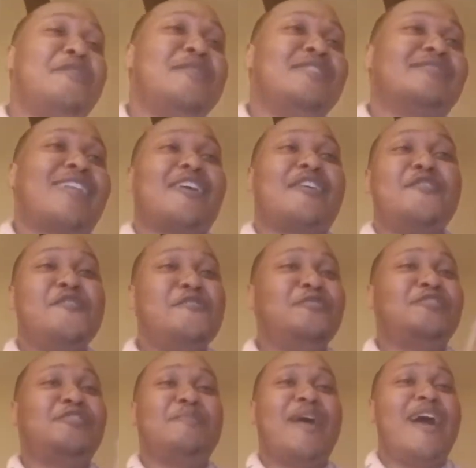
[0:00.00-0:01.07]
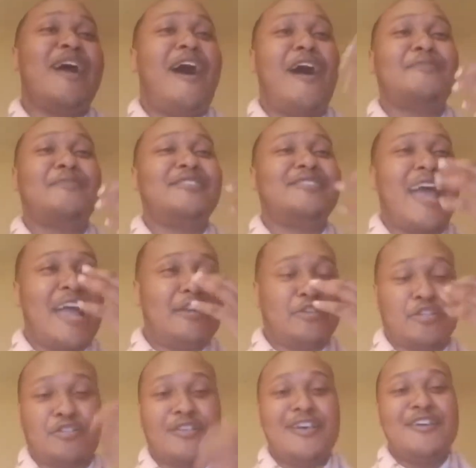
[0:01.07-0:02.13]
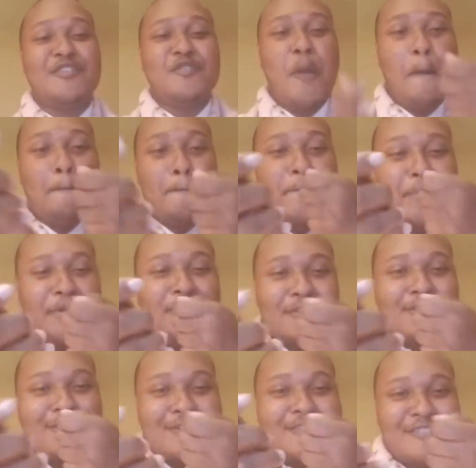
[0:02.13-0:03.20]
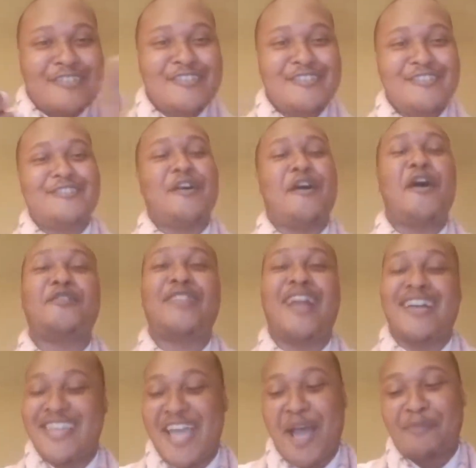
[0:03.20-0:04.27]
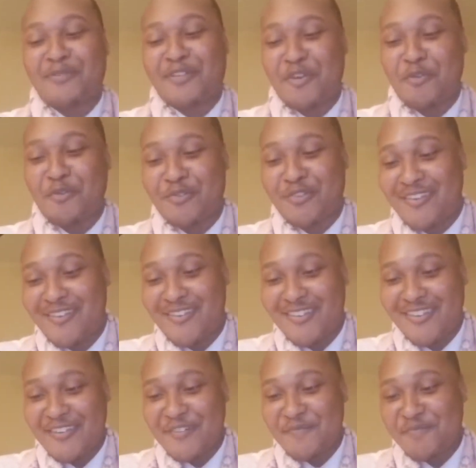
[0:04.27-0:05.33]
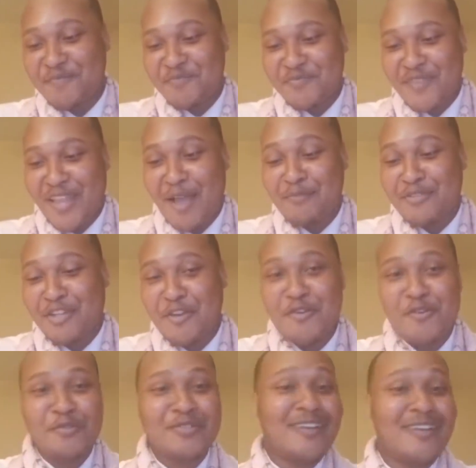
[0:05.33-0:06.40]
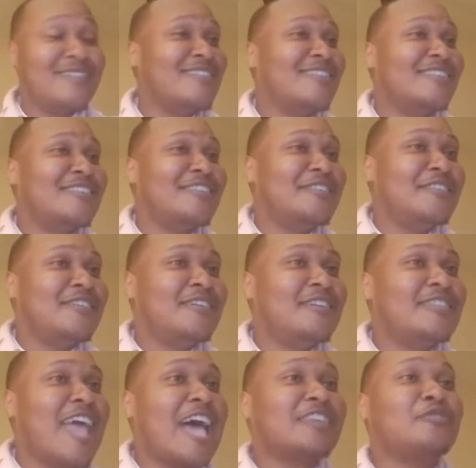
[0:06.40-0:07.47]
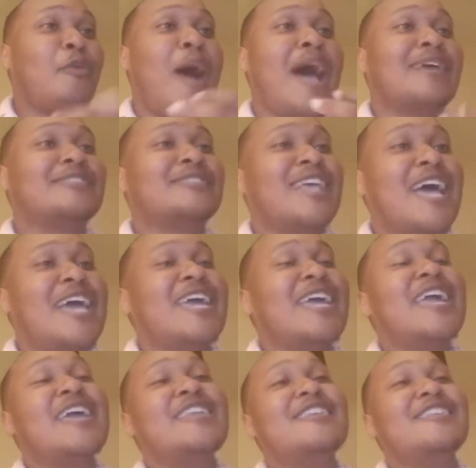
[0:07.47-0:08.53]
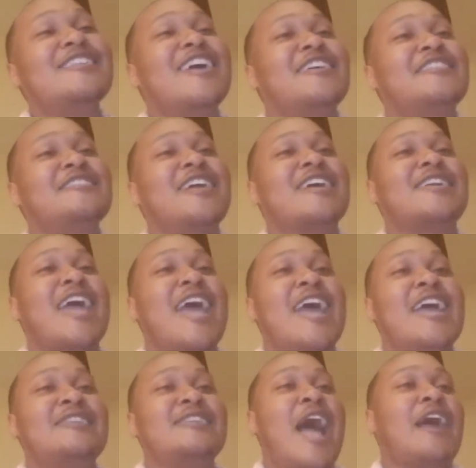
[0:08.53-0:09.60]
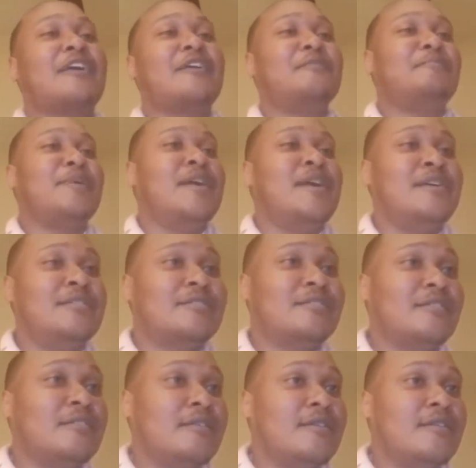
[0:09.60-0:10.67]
what I mean, is like a Uzi, man, armed and dangerous. You know, whole like, yeah, I'm choosing. I'm choosing. That's why I say any nigga that can't knock a bitch,